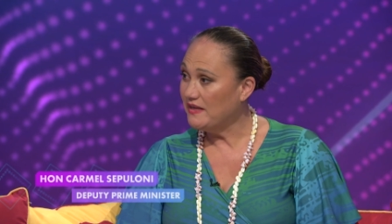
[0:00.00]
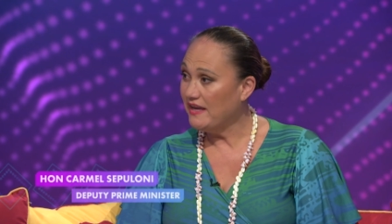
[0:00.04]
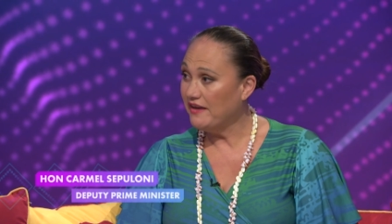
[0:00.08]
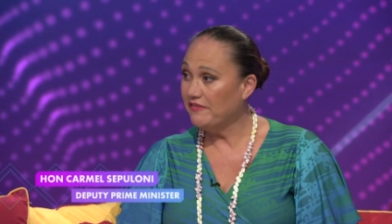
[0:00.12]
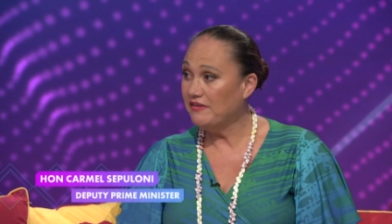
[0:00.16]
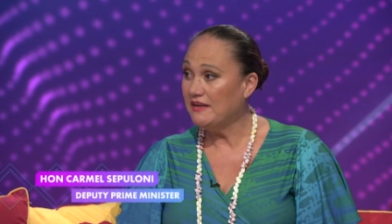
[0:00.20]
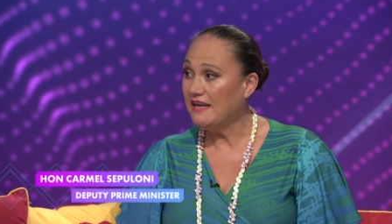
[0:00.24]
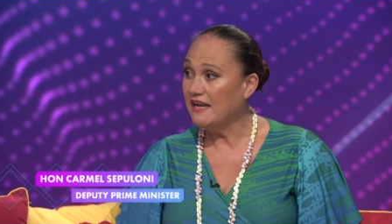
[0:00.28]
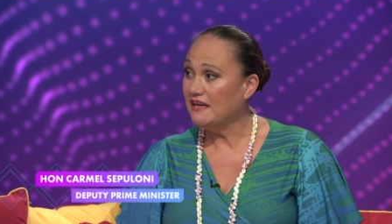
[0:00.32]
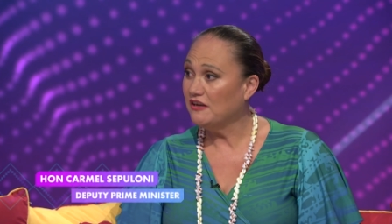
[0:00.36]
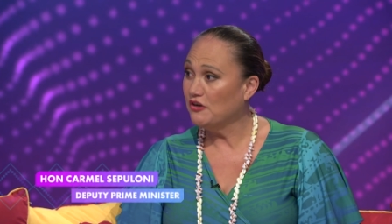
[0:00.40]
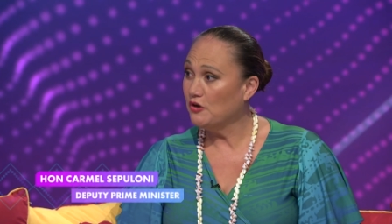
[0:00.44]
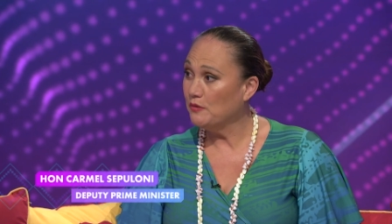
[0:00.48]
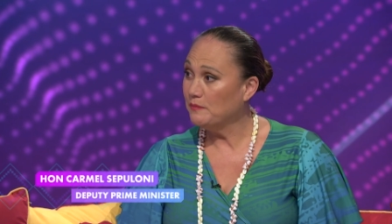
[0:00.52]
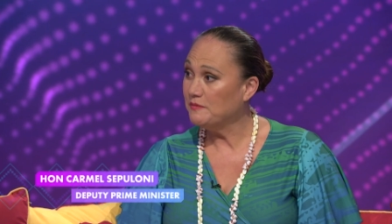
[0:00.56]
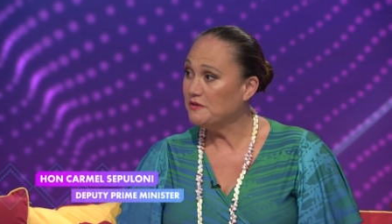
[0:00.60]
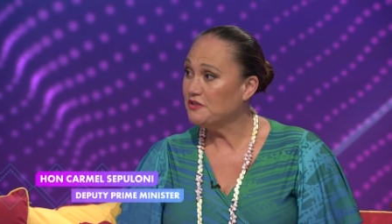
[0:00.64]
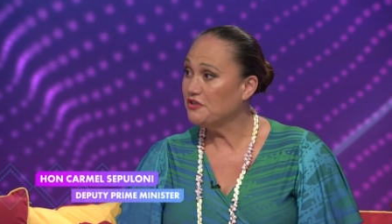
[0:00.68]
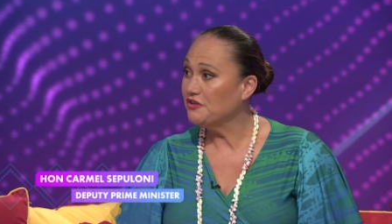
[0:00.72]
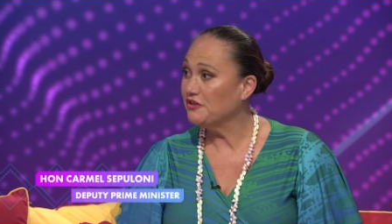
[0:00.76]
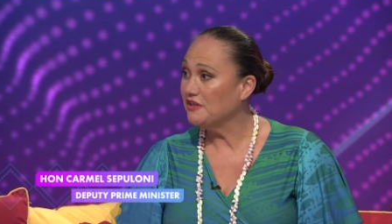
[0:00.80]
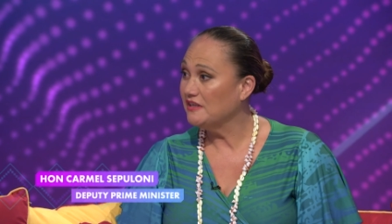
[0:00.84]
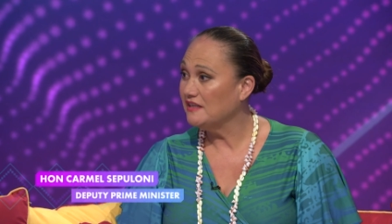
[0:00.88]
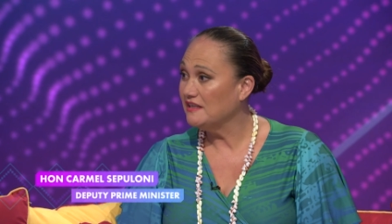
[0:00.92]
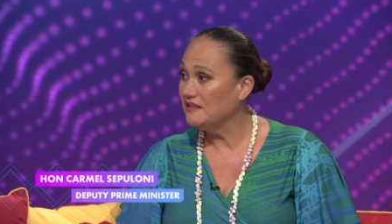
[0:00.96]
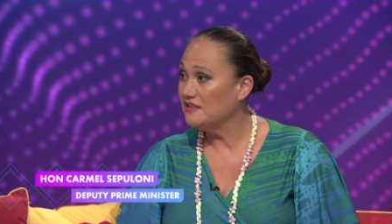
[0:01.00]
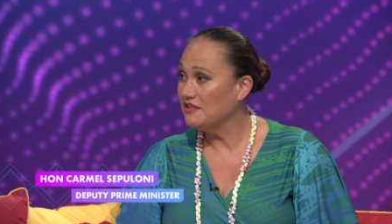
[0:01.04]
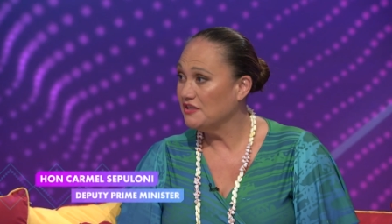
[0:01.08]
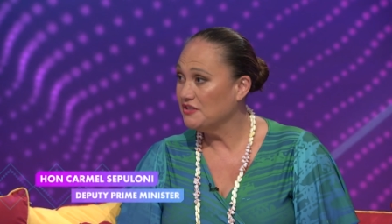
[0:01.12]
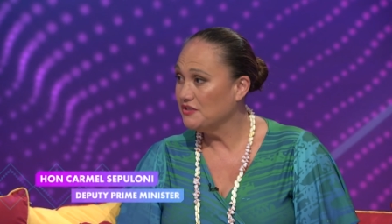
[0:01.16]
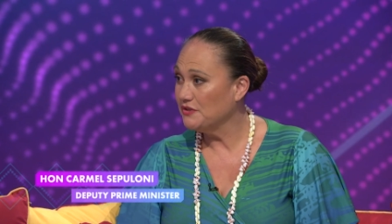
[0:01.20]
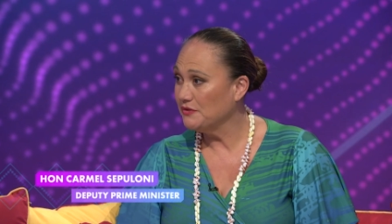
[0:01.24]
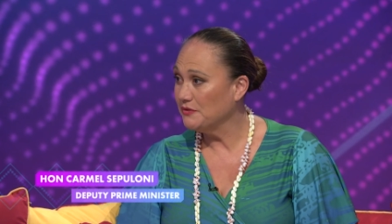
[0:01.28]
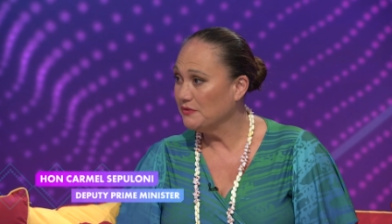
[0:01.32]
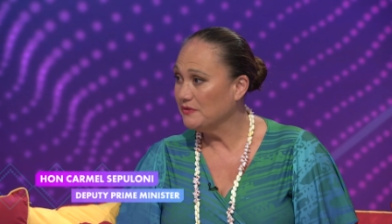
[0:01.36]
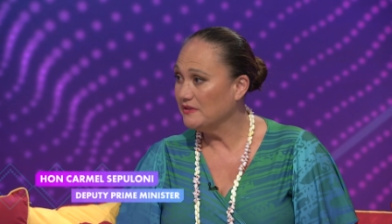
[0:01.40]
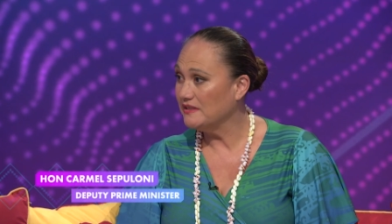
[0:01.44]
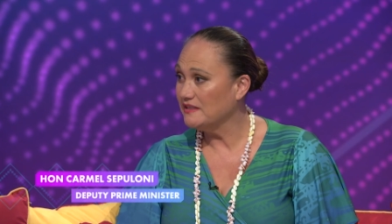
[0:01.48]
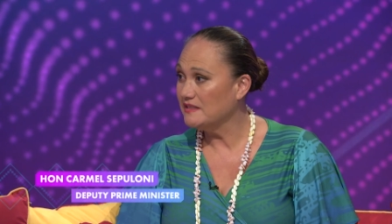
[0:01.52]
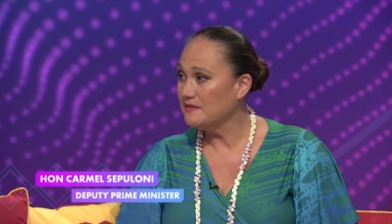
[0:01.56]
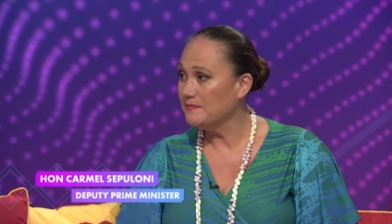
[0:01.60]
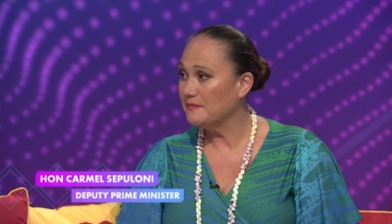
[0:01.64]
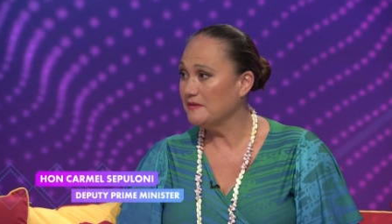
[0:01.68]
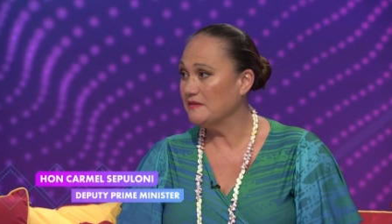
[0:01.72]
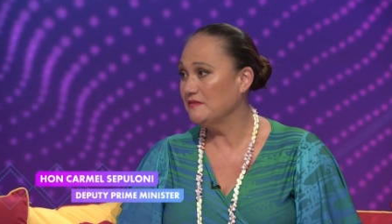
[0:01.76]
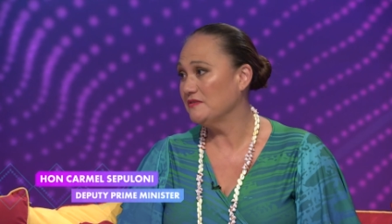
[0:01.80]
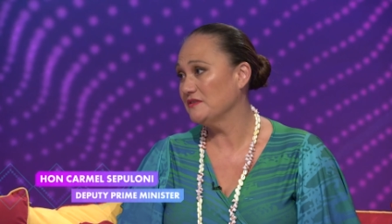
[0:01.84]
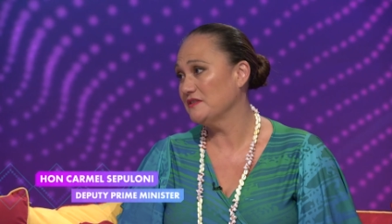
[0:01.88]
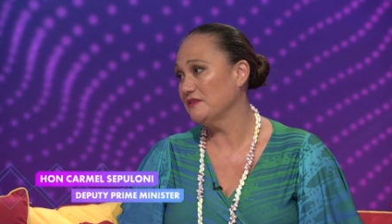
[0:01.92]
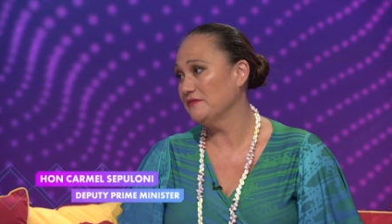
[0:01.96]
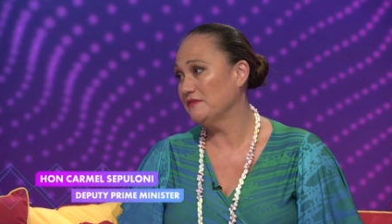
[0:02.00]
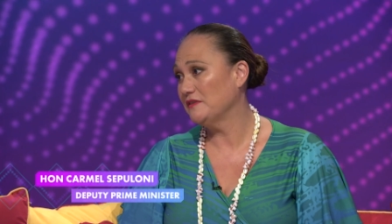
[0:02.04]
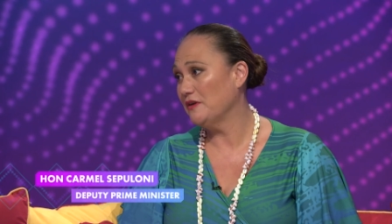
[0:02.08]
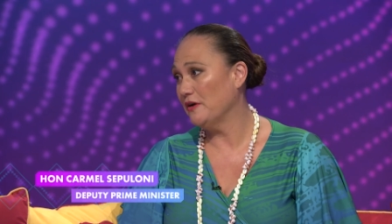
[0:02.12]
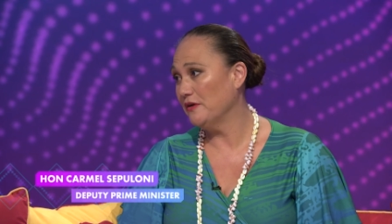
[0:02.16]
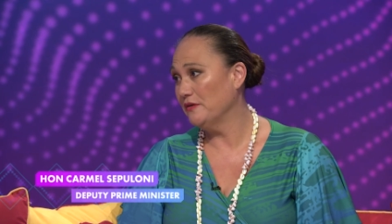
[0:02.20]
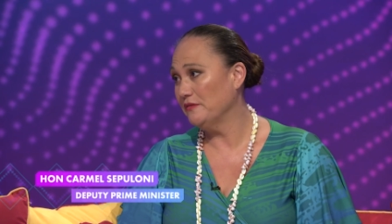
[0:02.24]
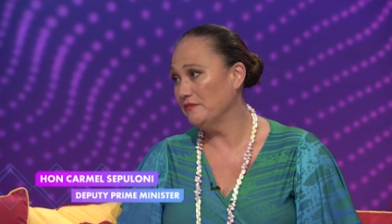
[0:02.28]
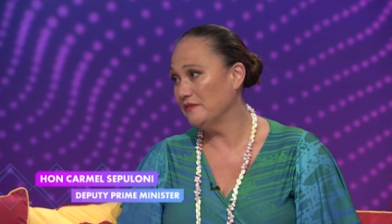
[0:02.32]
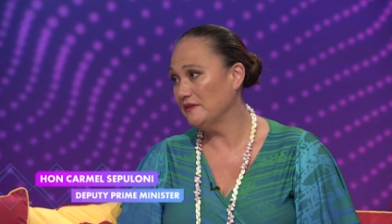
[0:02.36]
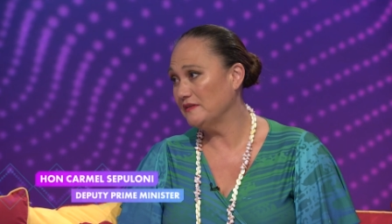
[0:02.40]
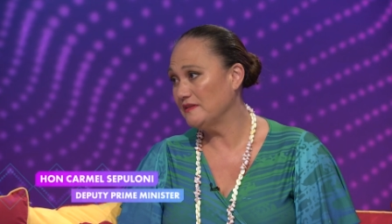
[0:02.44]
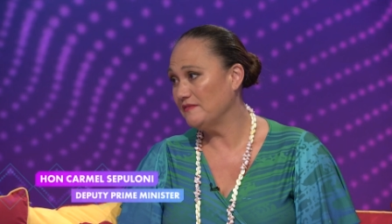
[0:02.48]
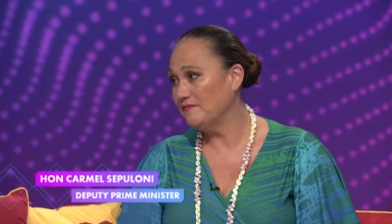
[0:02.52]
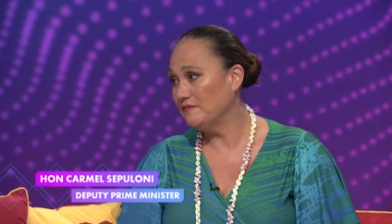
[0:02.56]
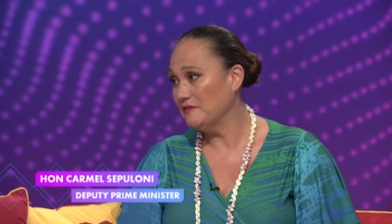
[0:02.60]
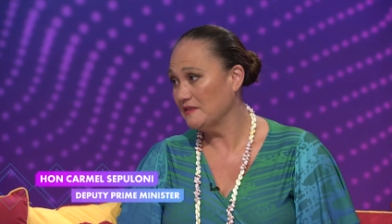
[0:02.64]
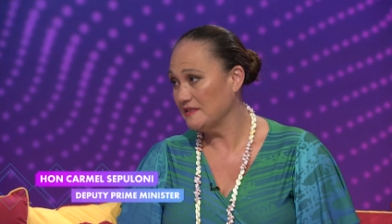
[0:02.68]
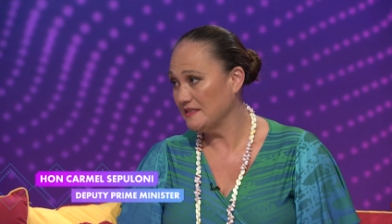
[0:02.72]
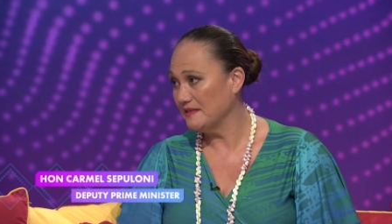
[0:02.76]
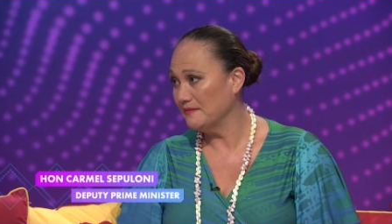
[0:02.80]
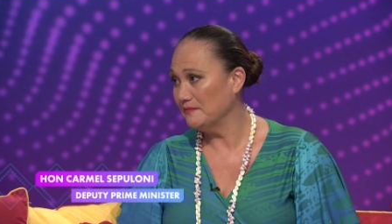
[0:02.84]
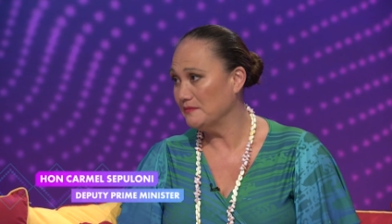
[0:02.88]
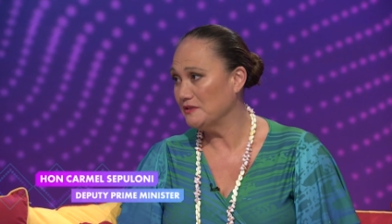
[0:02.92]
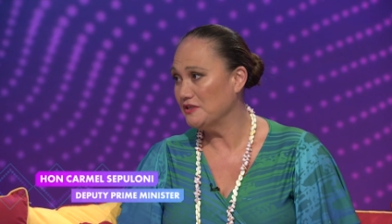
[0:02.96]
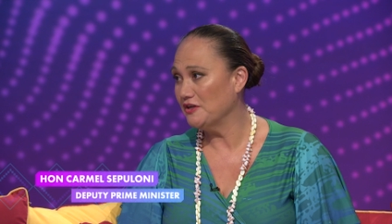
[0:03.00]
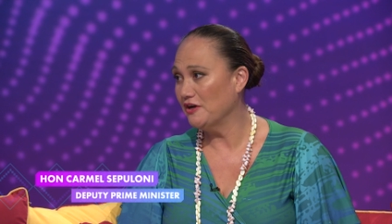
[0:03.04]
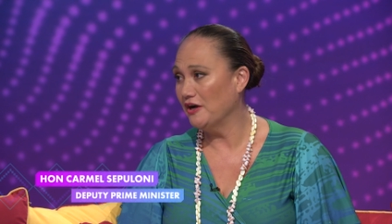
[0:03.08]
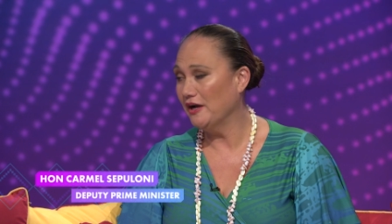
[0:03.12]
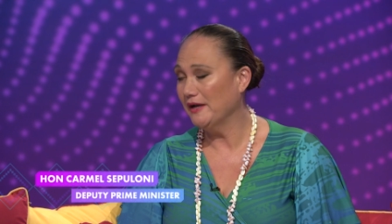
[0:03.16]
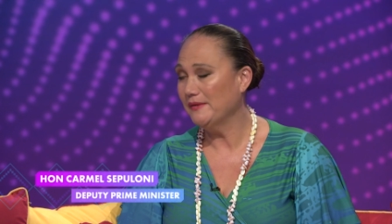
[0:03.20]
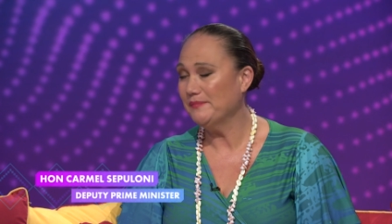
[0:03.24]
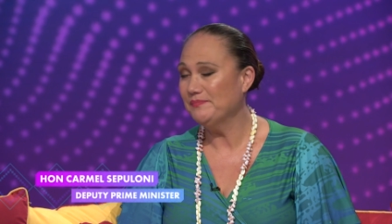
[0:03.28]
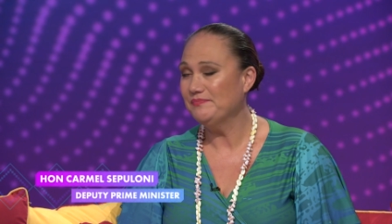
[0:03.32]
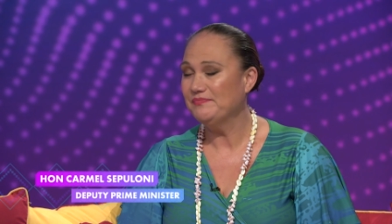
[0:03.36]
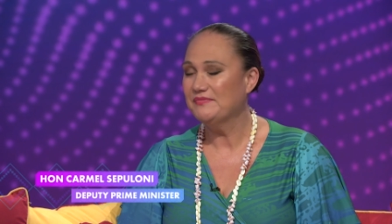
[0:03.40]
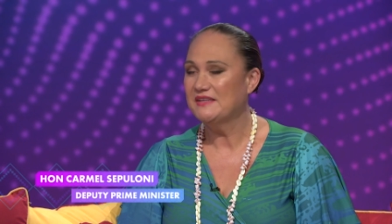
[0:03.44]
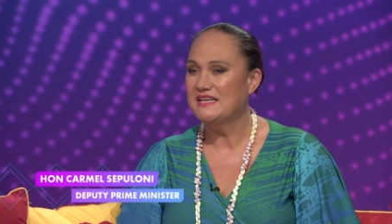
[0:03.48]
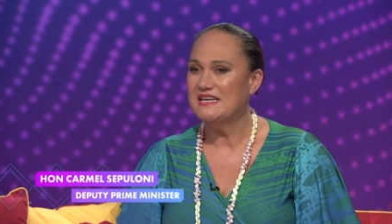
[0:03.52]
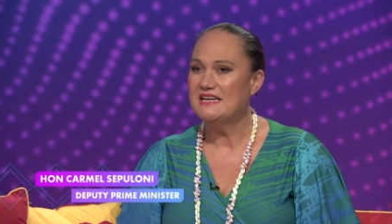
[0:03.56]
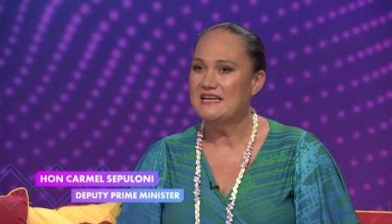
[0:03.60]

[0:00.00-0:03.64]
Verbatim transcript: haven't had an opportunity to do this because of COVID for some time.